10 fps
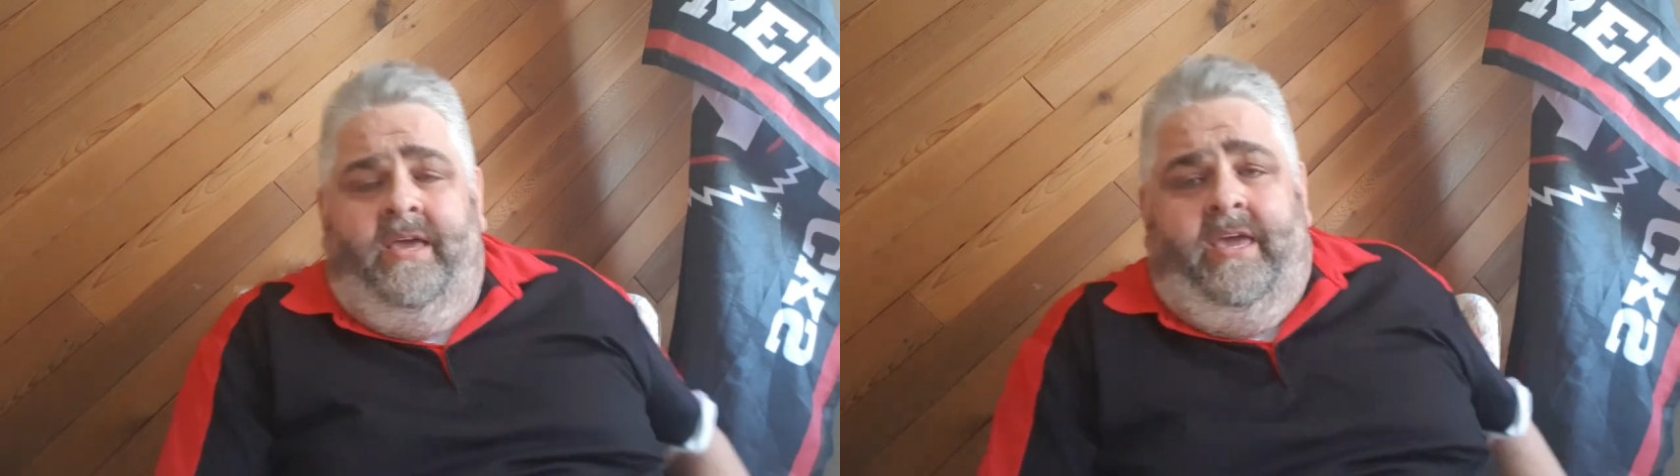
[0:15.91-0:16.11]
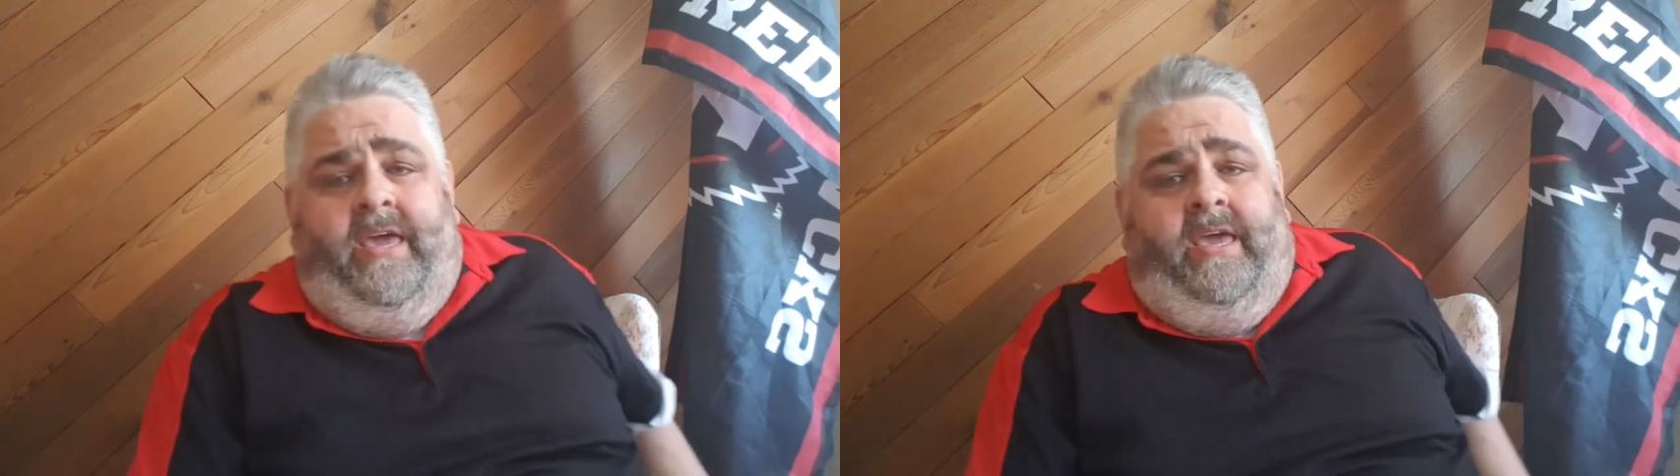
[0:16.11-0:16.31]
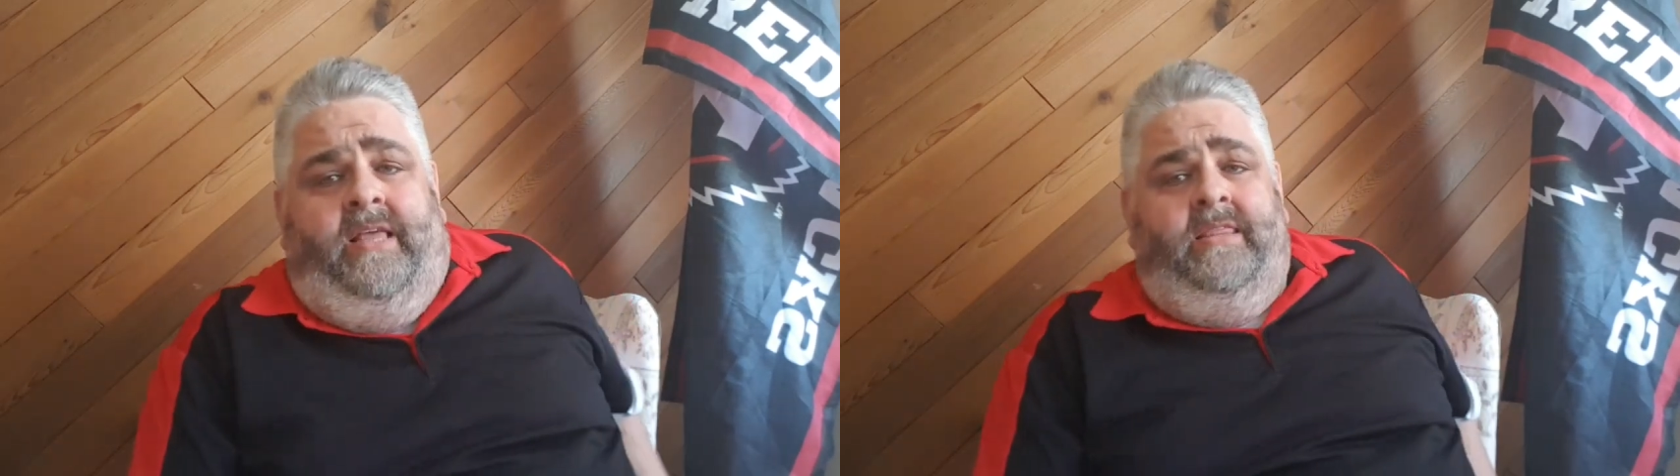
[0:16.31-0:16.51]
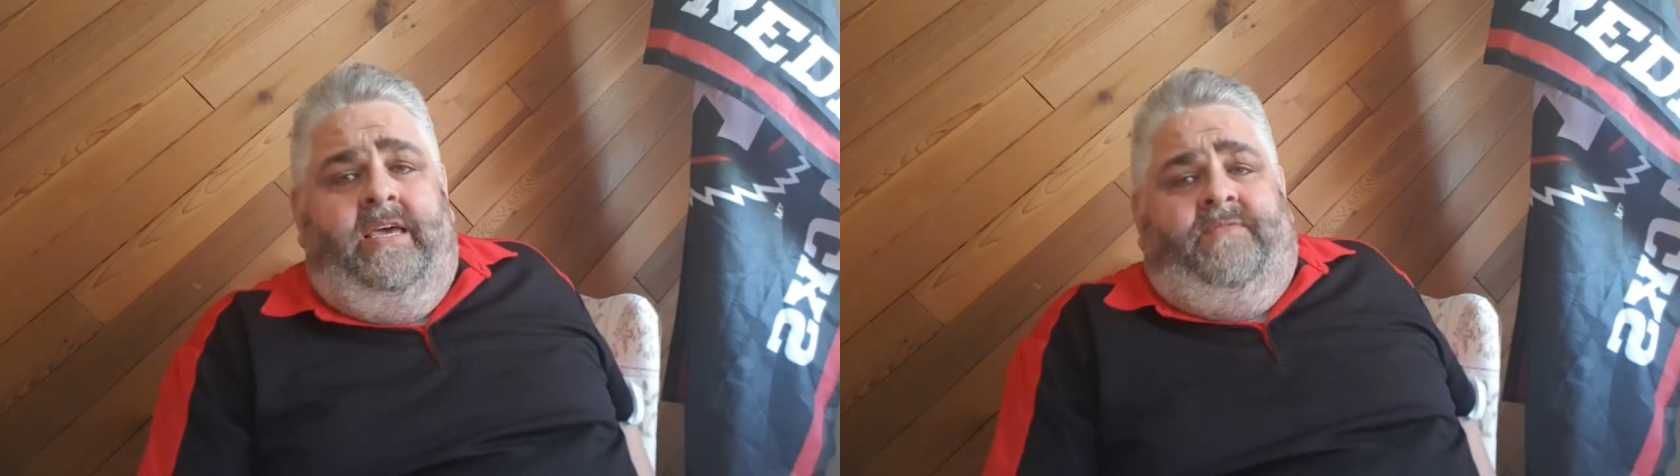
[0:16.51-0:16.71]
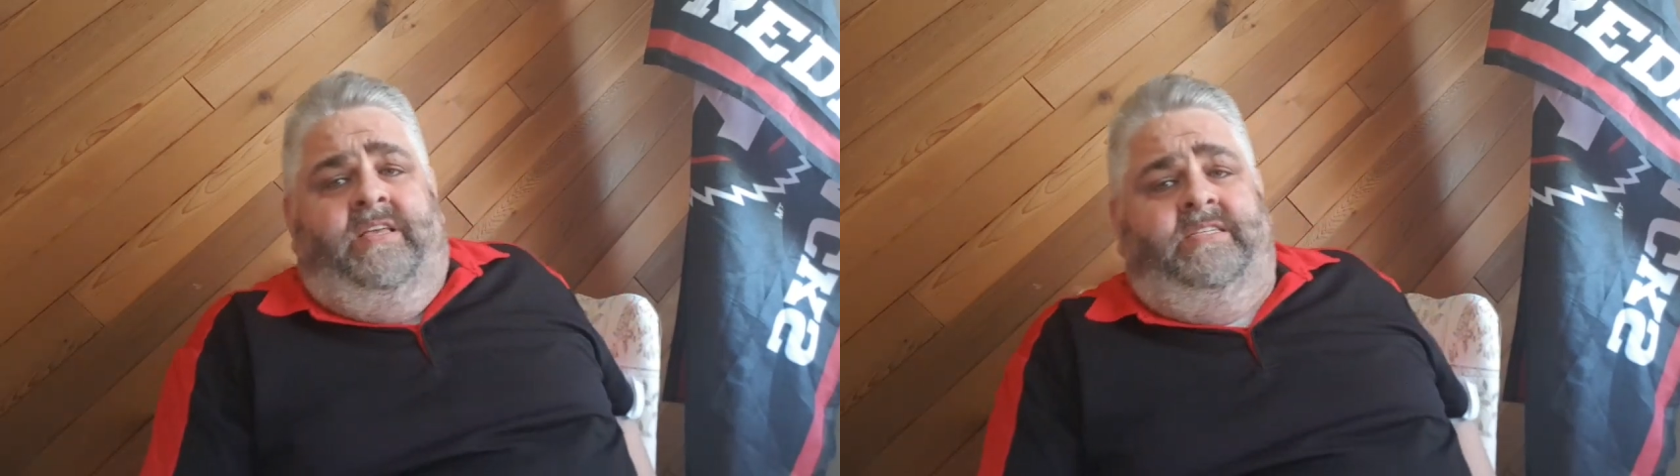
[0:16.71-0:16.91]
He
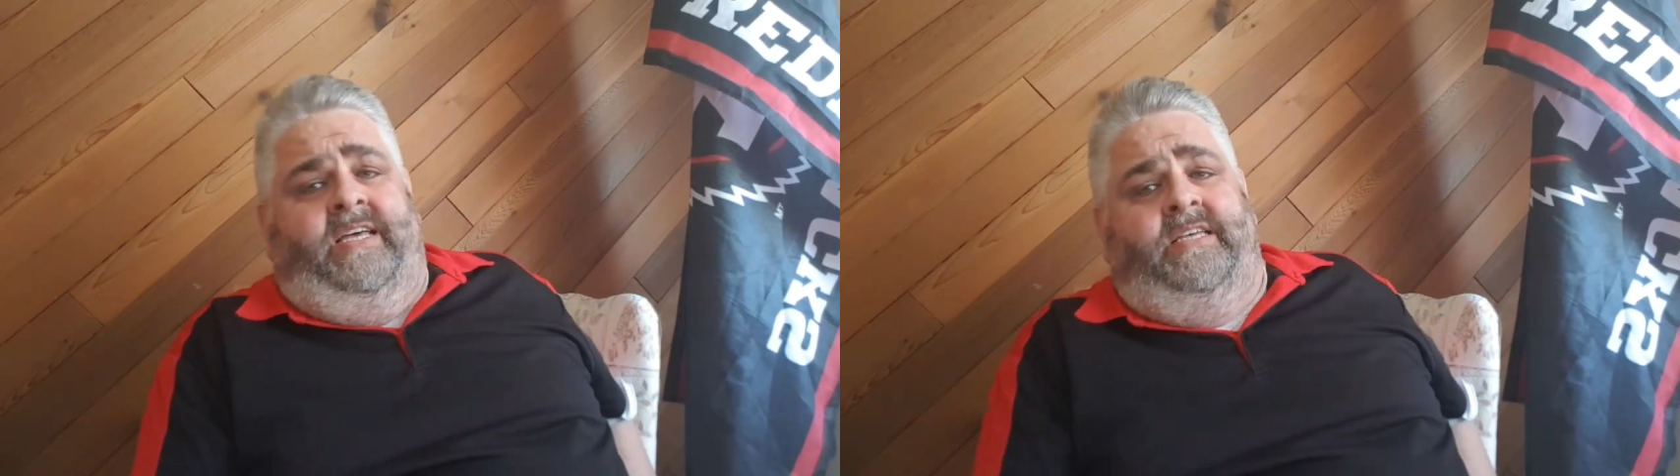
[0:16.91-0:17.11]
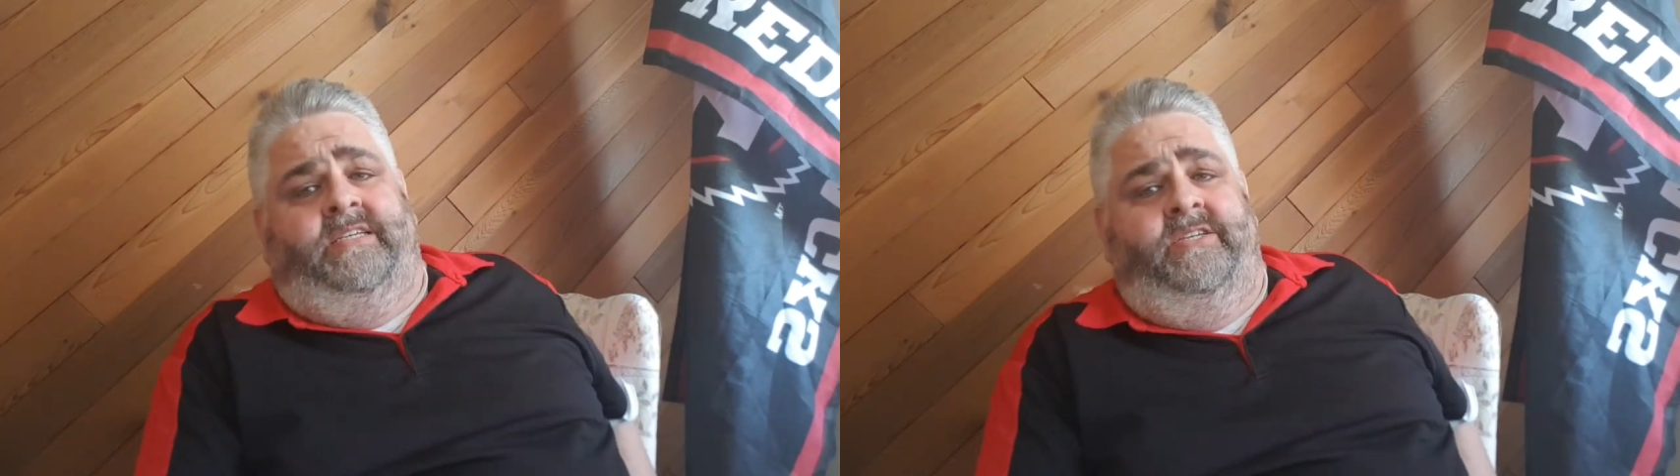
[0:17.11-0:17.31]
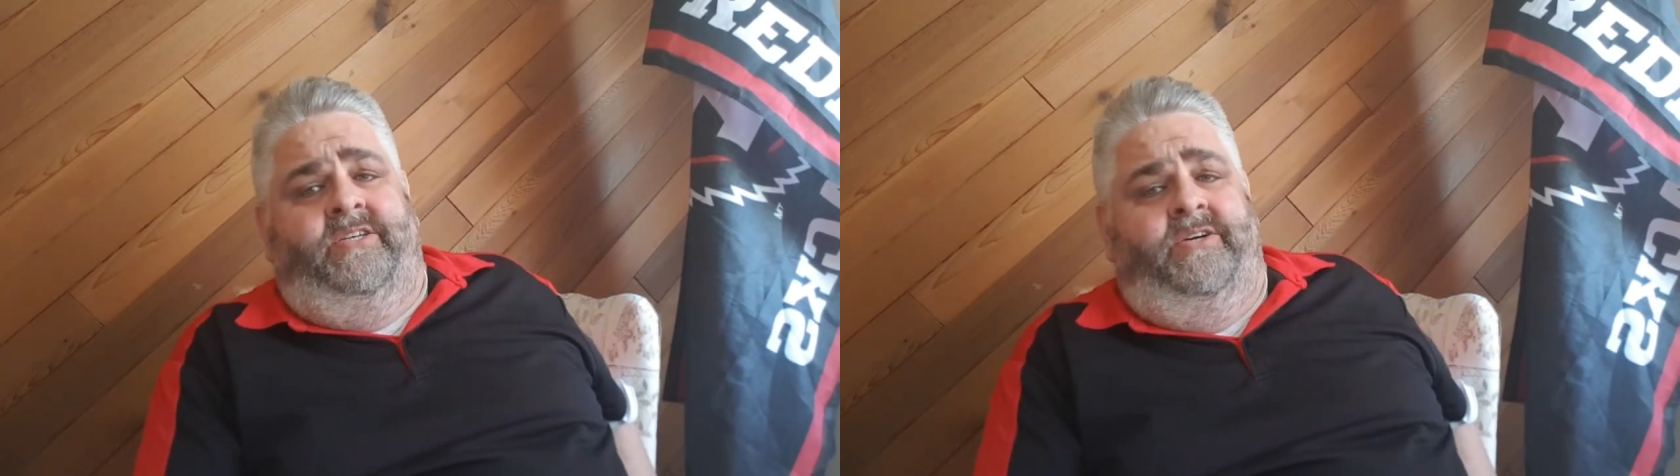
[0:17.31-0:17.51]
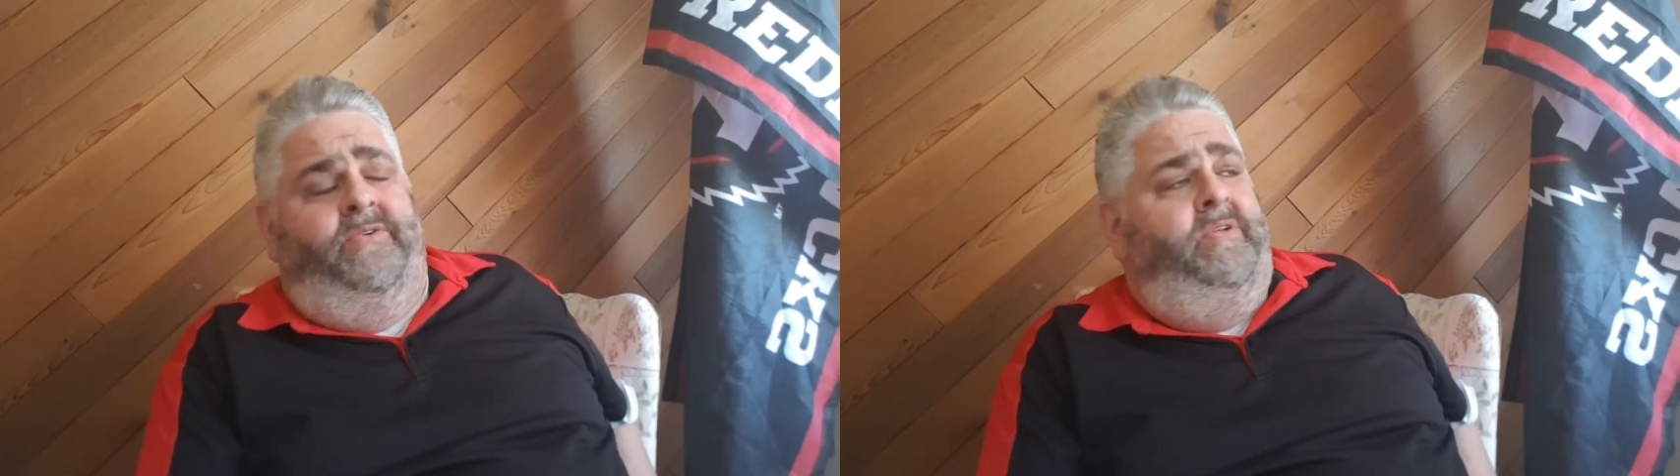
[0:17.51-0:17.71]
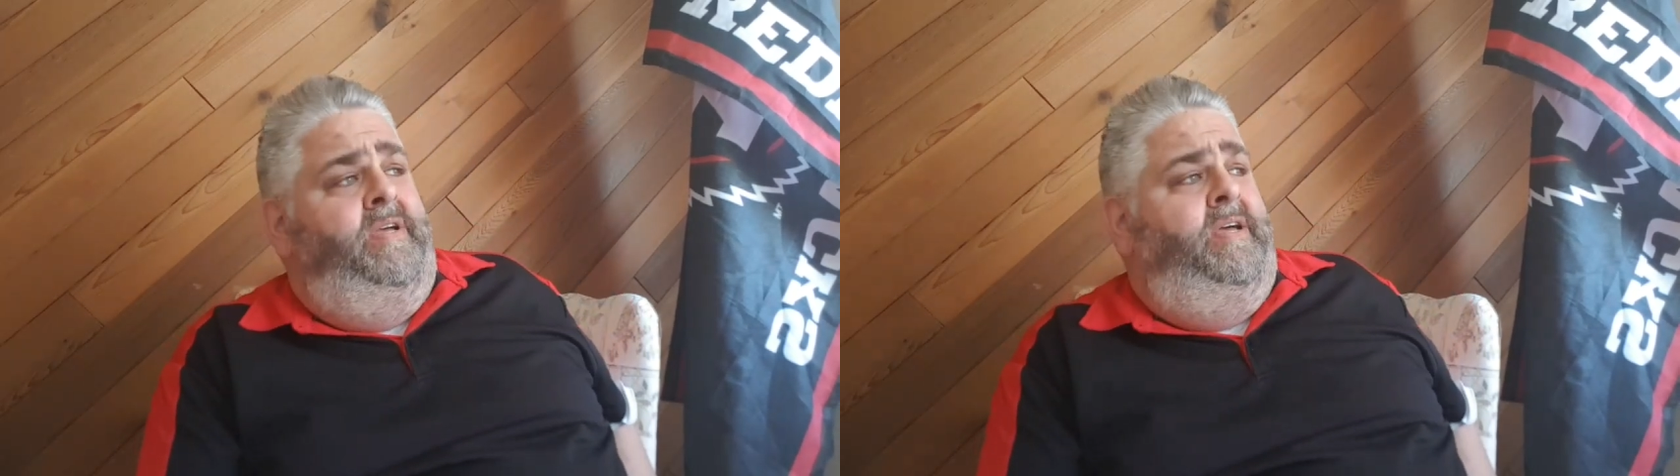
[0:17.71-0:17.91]
lived in
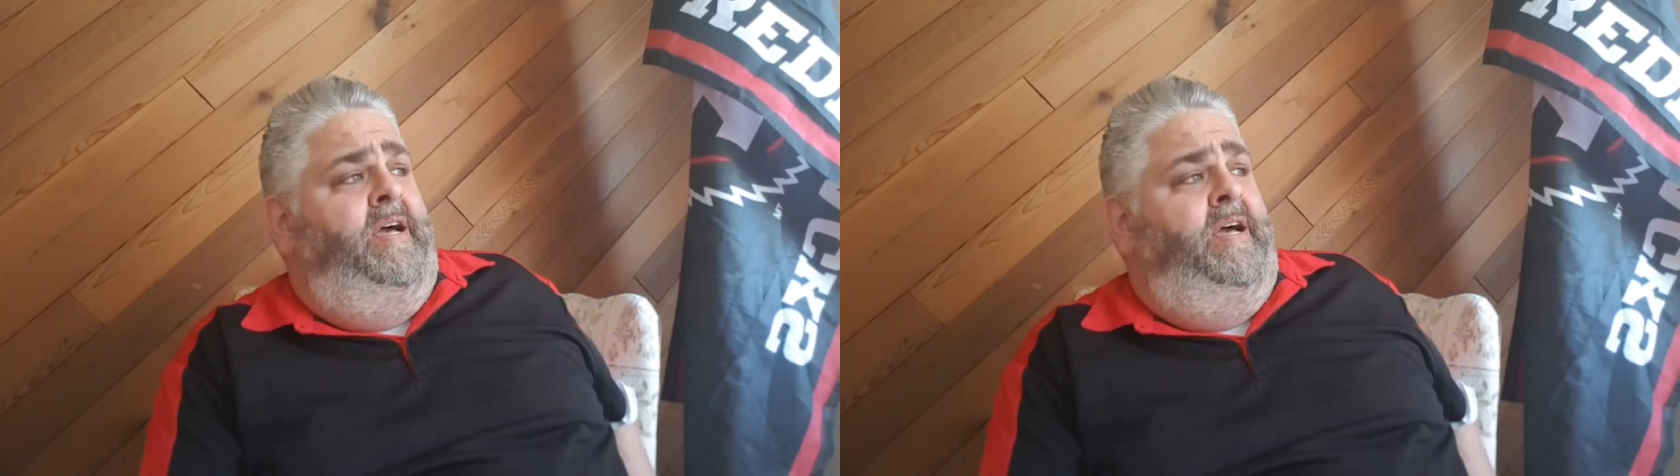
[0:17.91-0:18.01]
Saskatoon